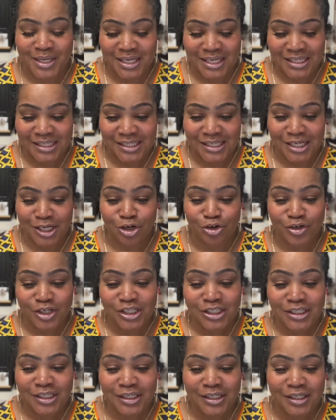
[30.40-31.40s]
is the
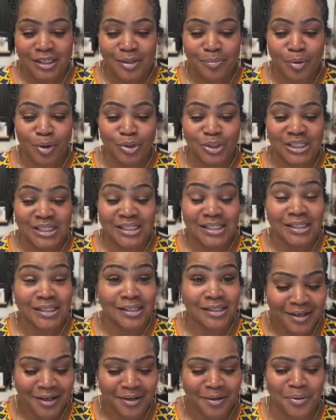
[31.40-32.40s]
Christian
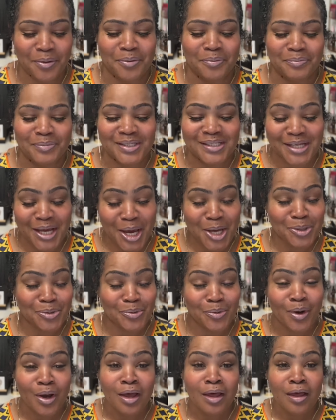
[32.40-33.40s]
Louboutin
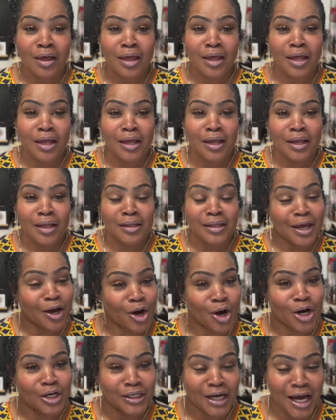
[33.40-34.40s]
sandal. They
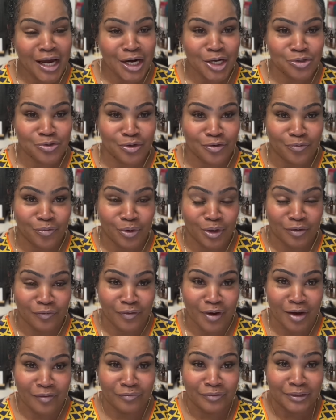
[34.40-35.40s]
are
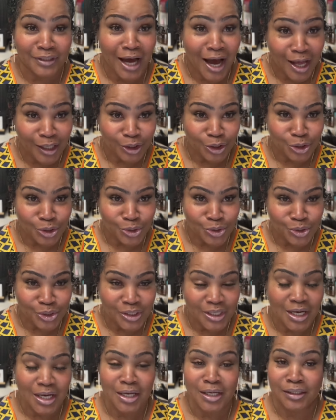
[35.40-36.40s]
$945.
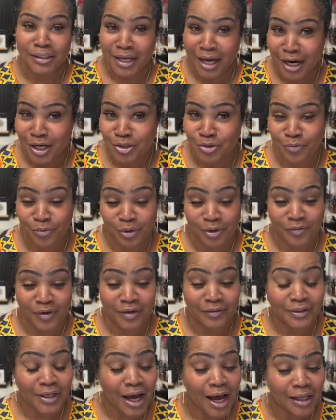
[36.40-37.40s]

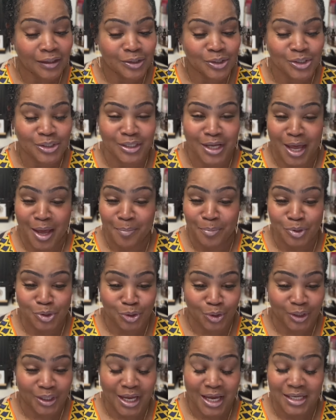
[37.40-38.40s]
$945.
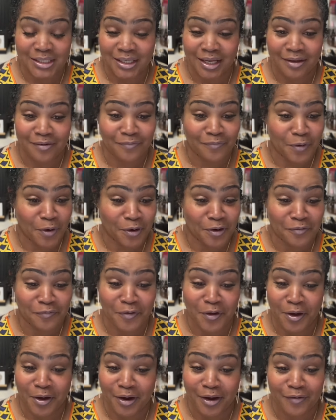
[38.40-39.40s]
Amazon has a very,
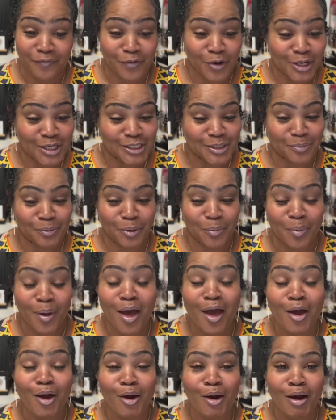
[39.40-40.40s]
very, very similar
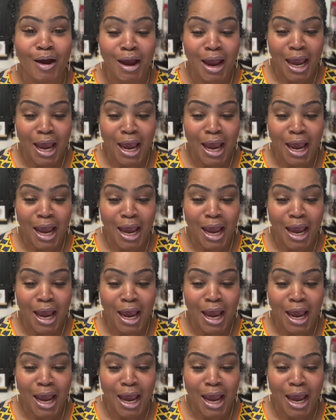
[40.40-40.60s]
pair.